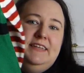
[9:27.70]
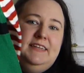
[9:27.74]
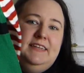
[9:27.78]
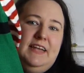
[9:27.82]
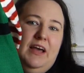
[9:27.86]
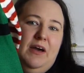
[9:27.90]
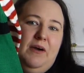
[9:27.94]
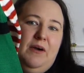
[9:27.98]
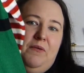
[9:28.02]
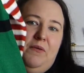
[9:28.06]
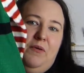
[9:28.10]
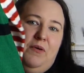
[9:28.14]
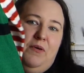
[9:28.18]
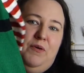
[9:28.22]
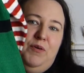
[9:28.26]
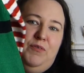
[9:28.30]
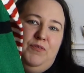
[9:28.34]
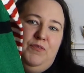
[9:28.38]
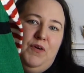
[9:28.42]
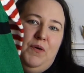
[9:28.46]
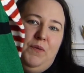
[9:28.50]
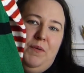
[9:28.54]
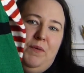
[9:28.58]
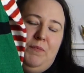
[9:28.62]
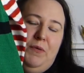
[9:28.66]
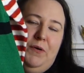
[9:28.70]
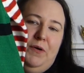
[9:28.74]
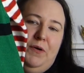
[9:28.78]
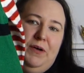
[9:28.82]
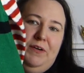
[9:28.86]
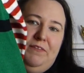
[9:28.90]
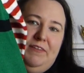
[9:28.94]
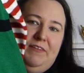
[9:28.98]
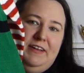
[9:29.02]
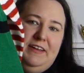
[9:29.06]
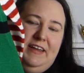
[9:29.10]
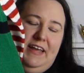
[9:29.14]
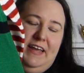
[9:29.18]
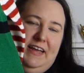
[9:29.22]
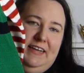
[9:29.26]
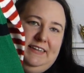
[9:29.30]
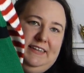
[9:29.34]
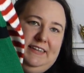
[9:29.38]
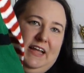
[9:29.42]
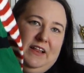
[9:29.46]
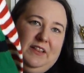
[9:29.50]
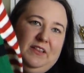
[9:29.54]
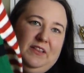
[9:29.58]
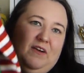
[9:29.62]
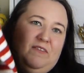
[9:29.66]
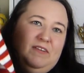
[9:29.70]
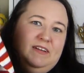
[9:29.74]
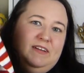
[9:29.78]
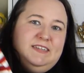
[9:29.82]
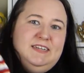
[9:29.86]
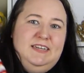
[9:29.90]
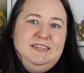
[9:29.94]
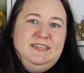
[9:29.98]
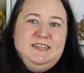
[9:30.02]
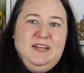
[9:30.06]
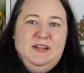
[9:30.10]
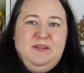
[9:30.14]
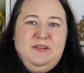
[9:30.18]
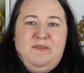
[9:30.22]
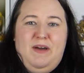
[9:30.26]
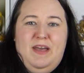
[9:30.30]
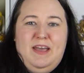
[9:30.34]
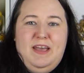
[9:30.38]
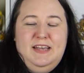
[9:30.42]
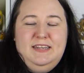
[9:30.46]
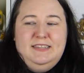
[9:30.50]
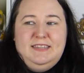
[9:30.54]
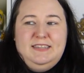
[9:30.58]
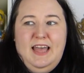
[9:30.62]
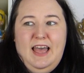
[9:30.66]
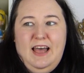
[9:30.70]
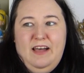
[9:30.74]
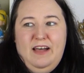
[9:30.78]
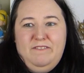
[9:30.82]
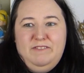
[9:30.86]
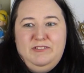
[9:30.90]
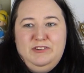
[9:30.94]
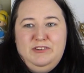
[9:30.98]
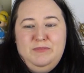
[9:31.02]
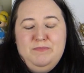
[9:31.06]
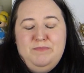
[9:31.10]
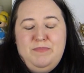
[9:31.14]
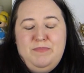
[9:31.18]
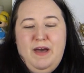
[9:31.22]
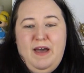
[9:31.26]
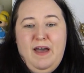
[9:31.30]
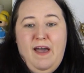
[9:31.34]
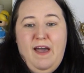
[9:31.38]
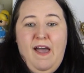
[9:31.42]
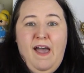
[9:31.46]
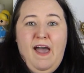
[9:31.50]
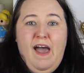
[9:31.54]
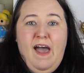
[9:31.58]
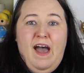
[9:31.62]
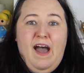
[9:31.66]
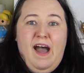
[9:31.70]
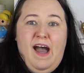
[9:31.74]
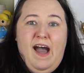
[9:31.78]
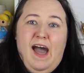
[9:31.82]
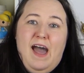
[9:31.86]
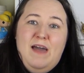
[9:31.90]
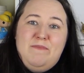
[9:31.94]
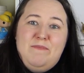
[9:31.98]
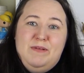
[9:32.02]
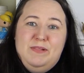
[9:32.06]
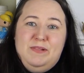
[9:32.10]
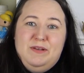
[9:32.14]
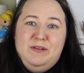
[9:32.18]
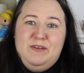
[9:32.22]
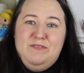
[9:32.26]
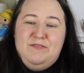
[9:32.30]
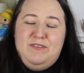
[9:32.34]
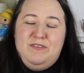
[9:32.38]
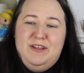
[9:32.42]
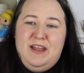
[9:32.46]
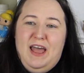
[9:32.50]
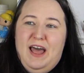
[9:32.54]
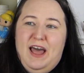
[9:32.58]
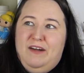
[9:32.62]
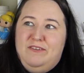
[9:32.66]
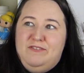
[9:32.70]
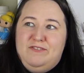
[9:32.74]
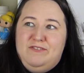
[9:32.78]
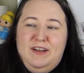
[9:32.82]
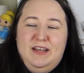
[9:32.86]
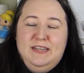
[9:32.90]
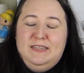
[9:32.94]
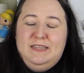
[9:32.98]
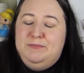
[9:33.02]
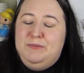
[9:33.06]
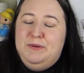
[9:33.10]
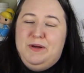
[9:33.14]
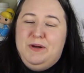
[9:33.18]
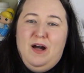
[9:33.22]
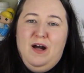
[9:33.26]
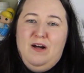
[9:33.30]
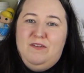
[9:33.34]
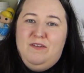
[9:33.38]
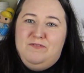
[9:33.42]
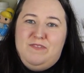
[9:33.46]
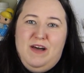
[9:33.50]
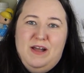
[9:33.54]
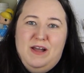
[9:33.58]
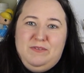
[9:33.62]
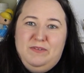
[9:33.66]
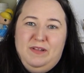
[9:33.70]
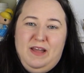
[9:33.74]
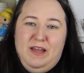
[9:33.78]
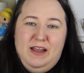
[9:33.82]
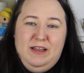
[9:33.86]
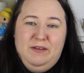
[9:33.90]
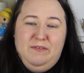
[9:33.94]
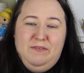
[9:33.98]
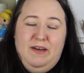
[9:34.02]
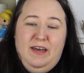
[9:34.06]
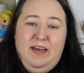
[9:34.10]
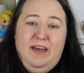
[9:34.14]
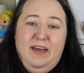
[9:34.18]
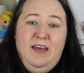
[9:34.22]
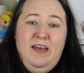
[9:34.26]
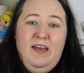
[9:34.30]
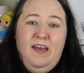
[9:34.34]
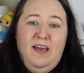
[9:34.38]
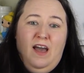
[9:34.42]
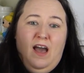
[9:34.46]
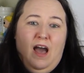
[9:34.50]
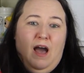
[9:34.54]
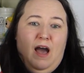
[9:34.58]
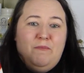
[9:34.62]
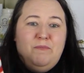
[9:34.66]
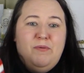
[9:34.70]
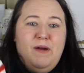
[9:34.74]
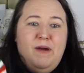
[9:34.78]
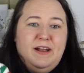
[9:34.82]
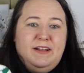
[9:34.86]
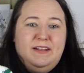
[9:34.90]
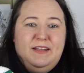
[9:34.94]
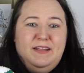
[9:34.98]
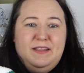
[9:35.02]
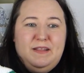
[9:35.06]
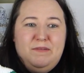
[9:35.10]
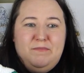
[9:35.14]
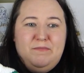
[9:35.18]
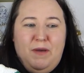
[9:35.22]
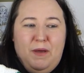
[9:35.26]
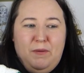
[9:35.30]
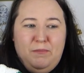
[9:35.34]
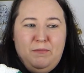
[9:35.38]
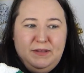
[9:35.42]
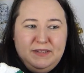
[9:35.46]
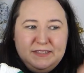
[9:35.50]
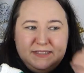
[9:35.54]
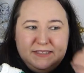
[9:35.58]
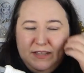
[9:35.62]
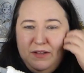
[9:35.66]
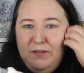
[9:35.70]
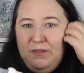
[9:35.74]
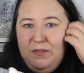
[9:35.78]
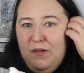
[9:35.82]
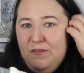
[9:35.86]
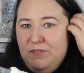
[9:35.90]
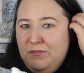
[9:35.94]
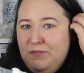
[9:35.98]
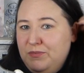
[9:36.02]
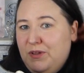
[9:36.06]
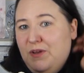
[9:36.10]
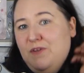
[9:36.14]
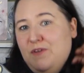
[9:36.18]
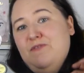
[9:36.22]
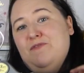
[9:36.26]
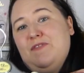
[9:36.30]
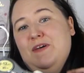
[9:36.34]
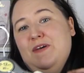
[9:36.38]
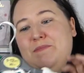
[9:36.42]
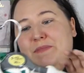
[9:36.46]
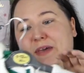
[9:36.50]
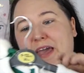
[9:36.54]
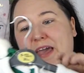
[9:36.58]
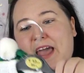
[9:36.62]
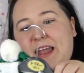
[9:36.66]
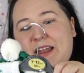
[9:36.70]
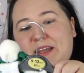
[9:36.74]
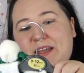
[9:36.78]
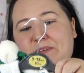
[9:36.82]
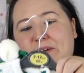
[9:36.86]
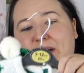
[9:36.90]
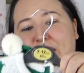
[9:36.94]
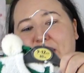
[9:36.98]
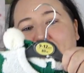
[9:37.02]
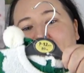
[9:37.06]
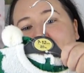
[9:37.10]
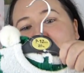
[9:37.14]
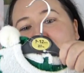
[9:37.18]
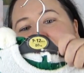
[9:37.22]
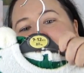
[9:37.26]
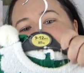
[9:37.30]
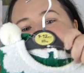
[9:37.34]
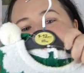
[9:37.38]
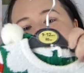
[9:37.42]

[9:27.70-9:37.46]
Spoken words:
So we thought we'd put her in this, and Lawrence is going to wear his elf jumper. I've been looking for an elf dress, but can't find one anywhere. I'm pregnant at the moment, so a lot of them don't fit me anyway,